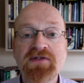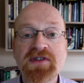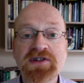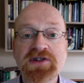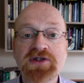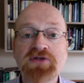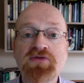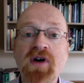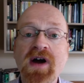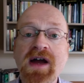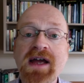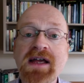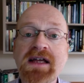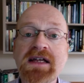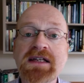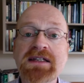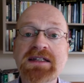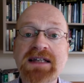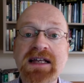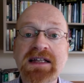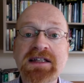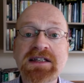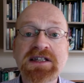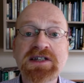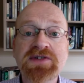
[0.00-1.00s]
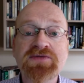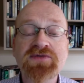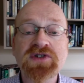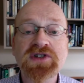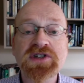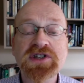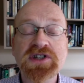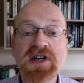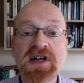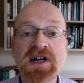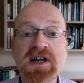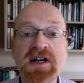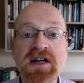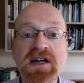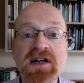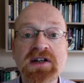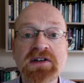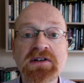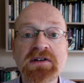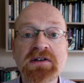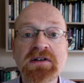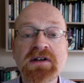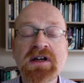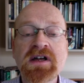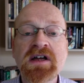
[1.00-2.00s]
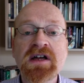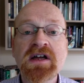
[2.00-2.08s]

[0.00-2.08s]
this great sense of return,